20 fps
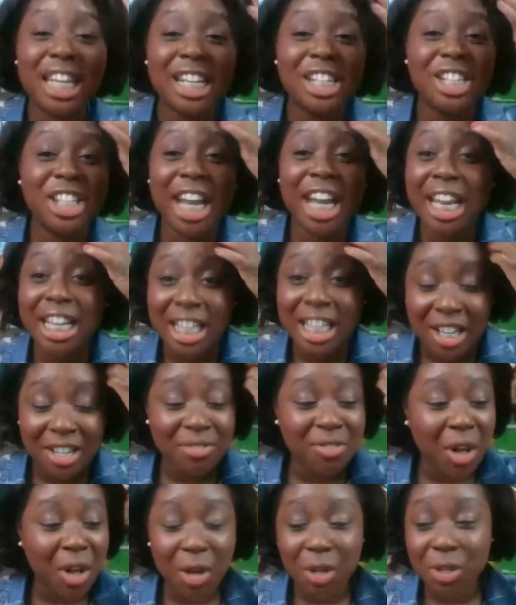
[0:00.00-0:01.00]
Janet
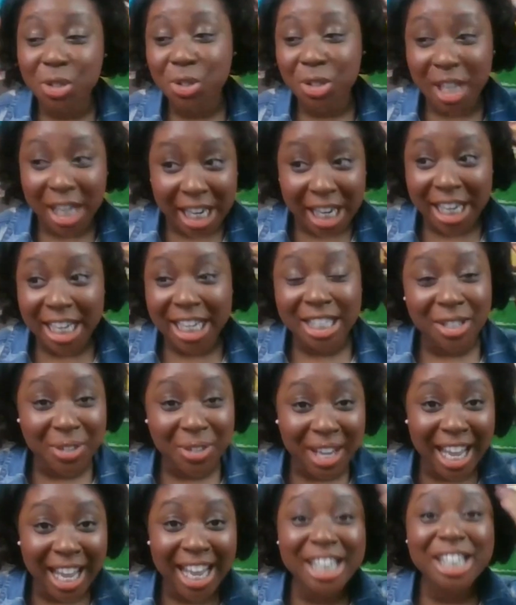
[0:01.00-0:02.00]
of all trades, okay?